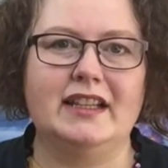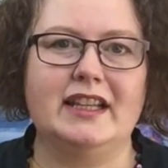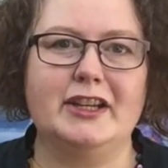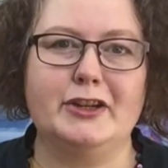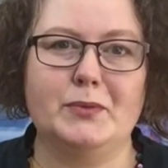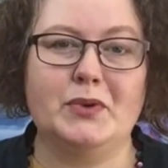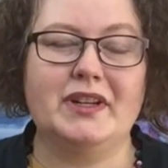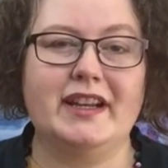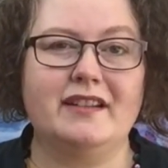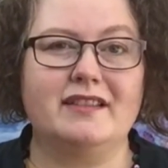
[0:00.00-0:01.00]
that you will
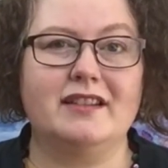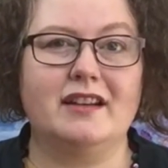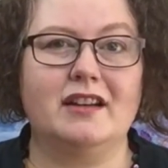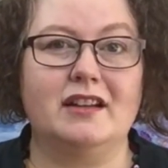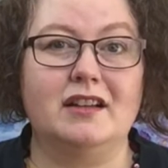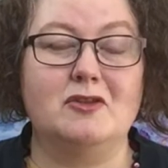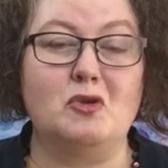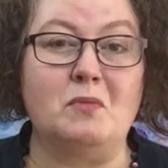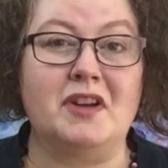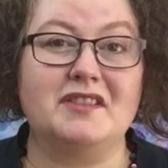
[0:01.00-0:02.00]
need the
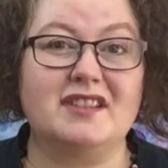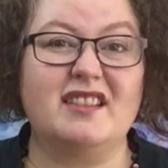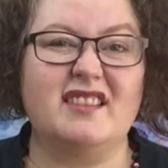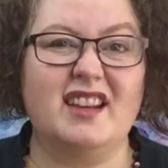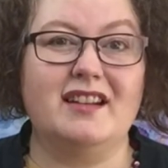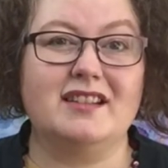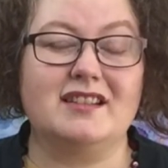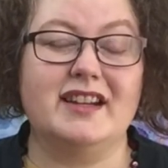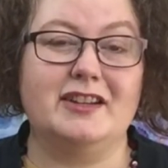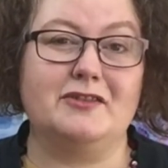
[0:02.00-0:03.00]
almost the thinnest
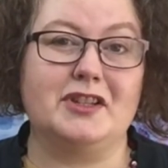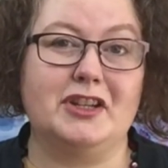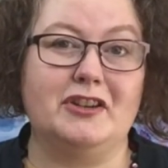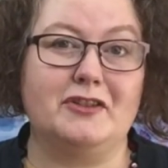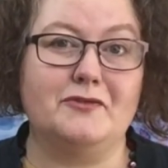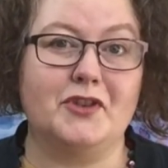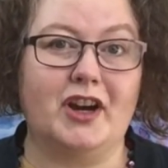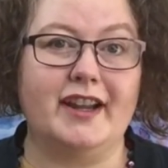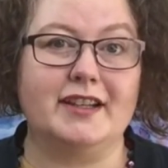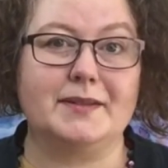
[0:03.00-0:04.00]
needles that you can
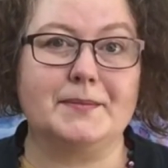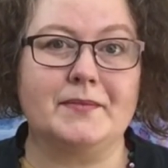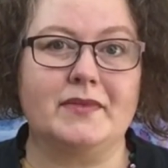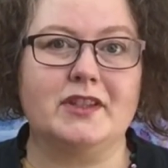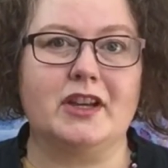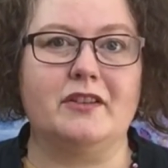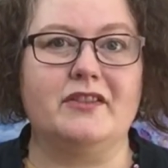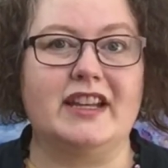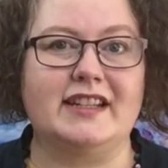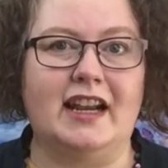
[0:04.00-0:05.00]
find. So
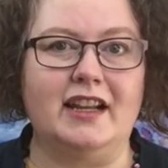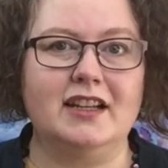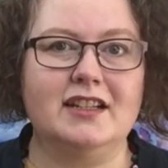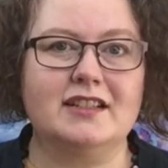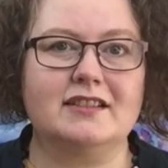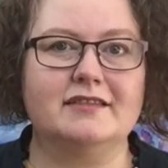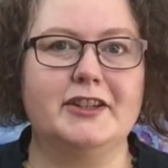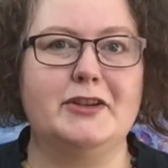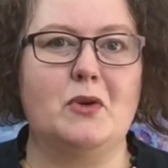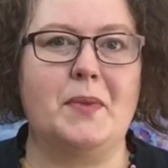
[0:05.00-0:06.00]
they're delicate,
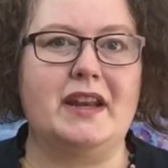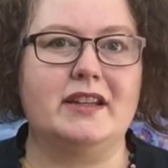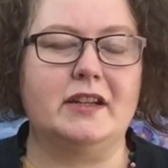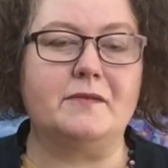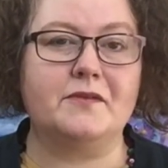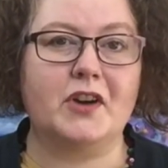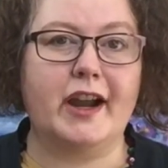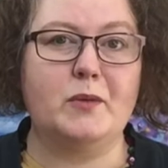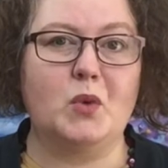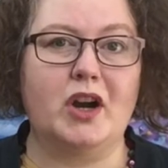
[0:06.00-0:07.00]
you will be knitting
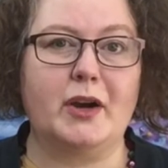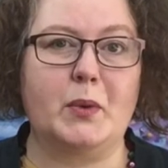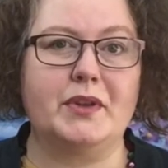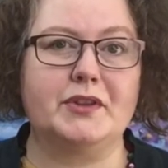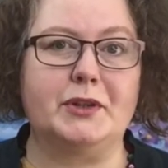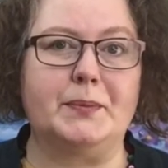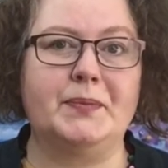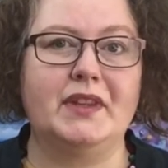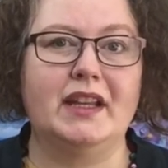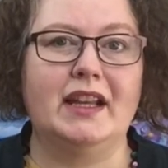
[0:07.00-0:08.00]
fine work with them
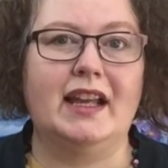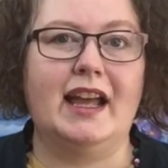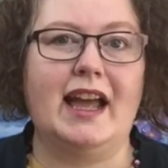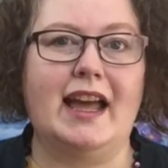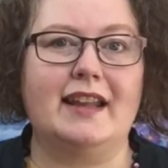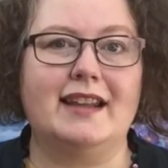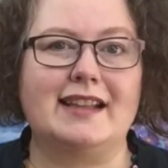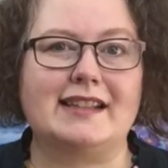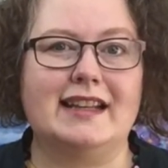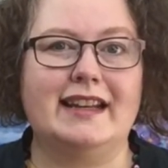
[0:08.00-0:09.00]
and
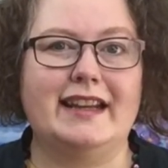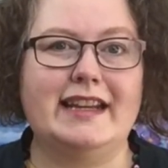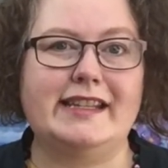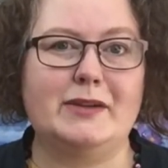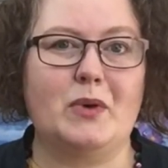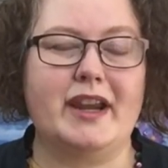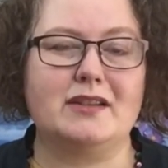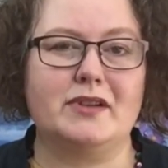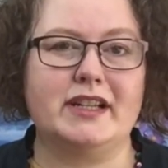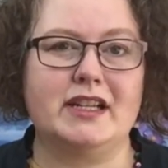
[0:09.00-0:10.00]
that's an easy way
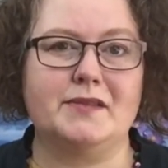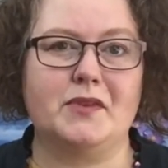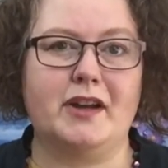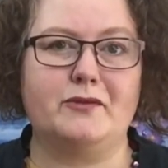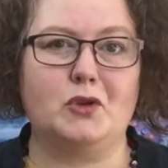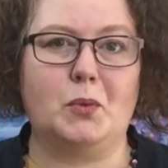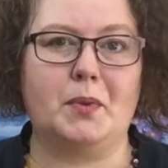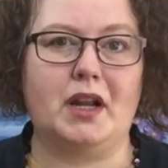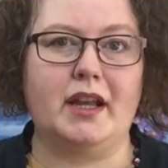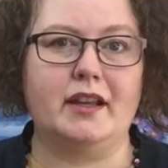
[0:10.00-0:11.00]
to identify four
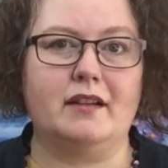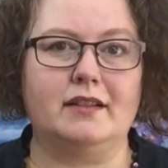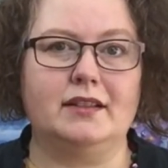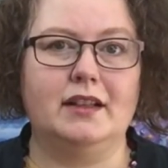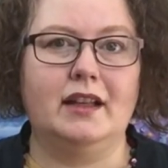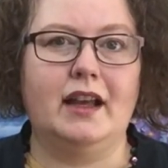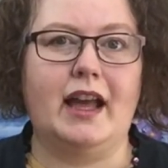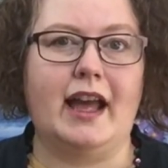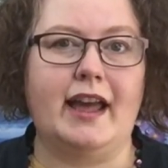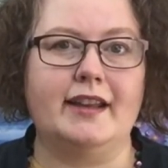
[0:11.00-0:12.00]
ply yarn
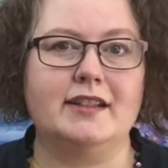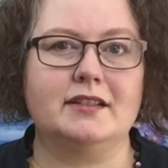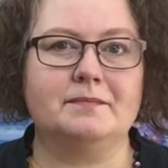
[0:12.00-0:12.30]
and